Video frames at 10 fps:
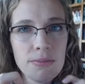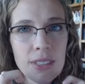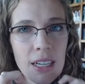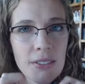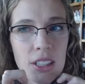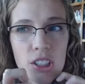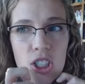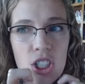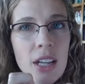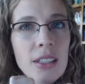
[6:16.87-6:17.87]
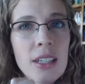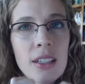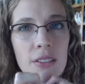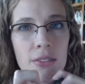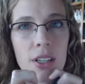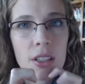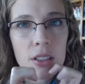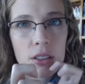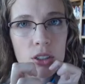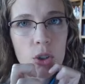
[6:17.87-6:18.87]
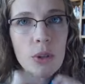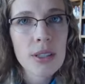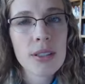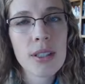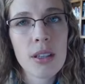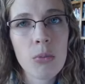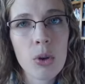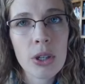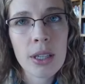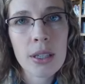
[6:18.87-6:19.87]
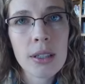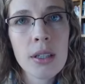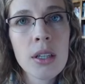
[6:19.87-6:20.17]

having gelling of their joints in the morning.